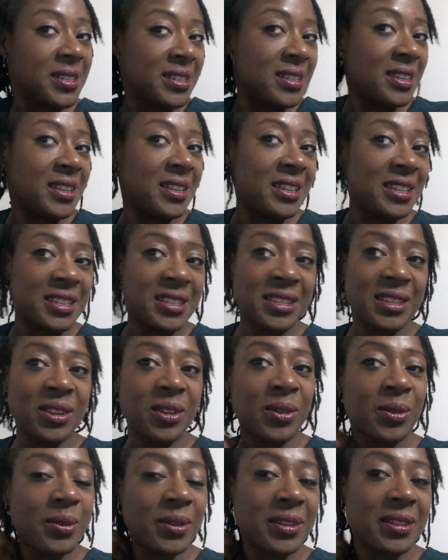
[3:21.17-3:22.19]
see these
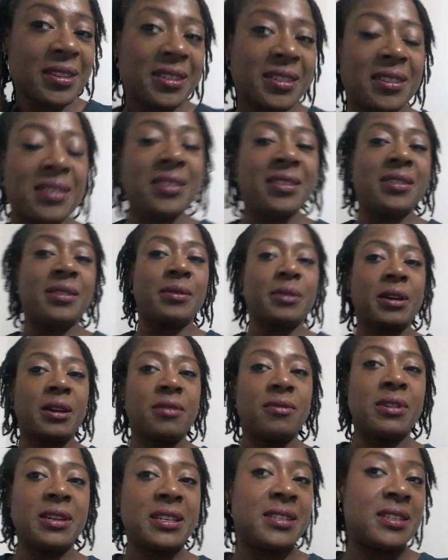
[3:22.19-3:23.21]
long ones. You
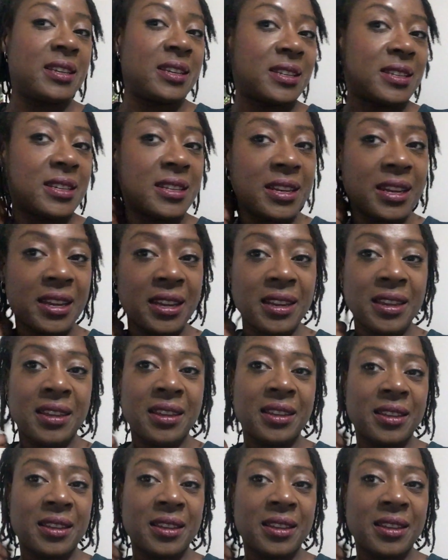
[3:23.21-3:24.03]
can't really see it today.